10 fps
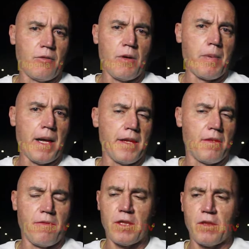we
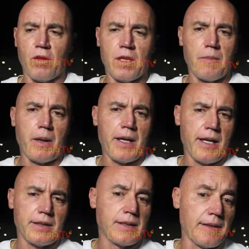played with all the players,